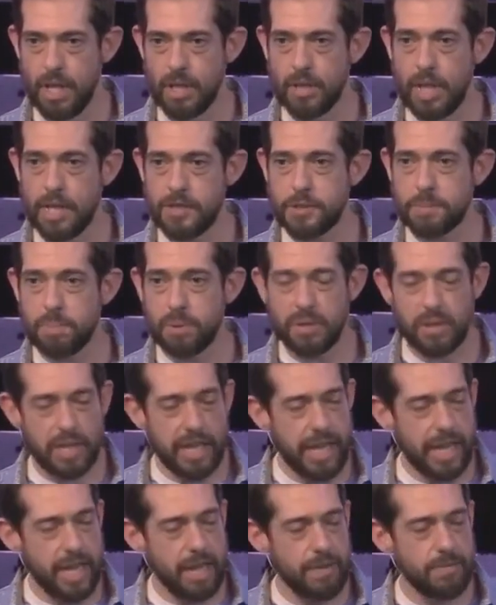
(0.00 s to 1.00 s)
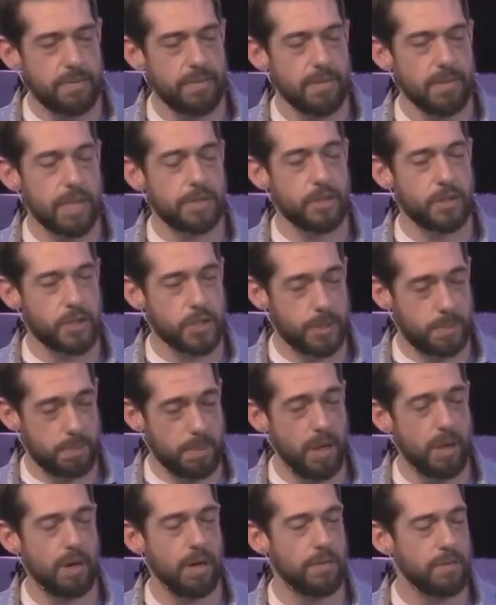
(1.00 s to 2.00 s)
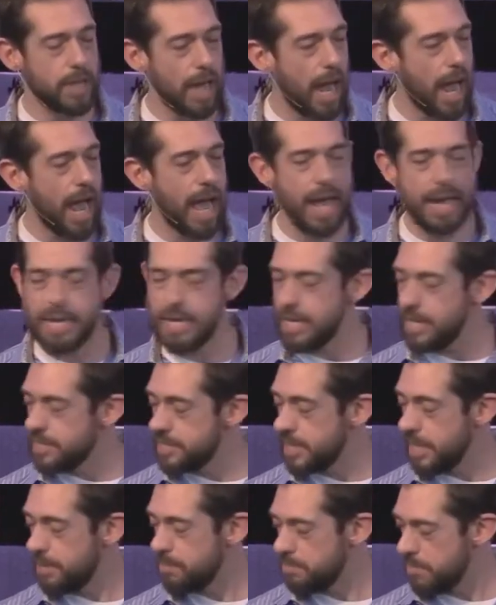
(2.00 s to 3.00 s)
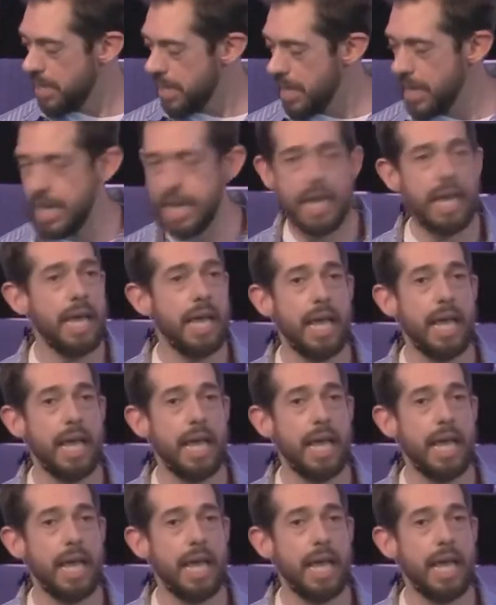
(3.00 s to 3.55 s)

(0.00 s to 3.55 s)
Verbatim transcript: Let's believe that the Spirit of God is in me,